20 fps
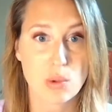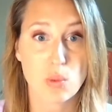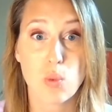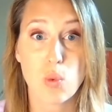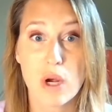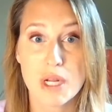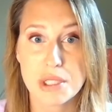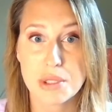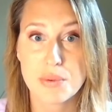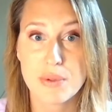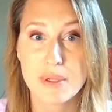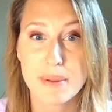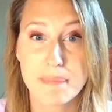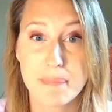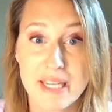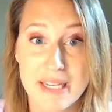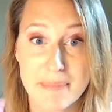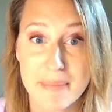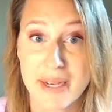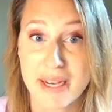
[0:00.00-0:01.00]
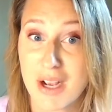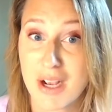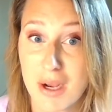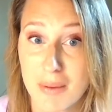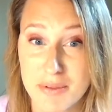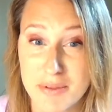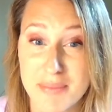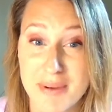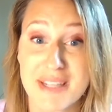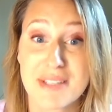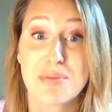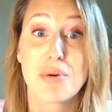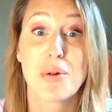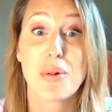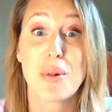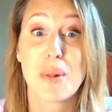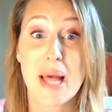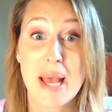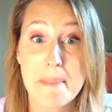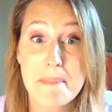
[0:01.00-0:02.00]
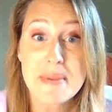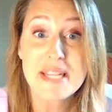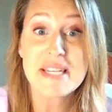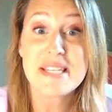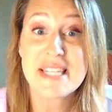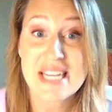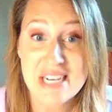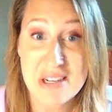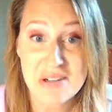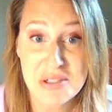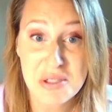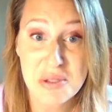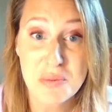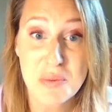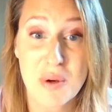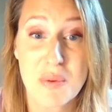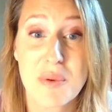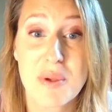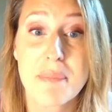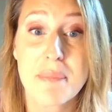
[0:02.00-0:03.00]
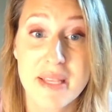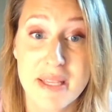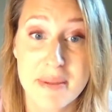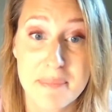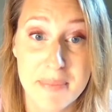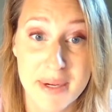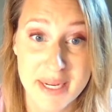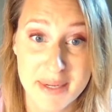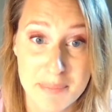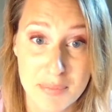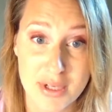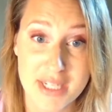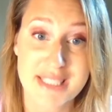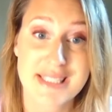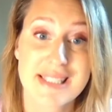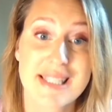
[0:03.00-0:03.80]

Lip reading: What do we mean by optimize? Well, let me tell you what we mean by embrace.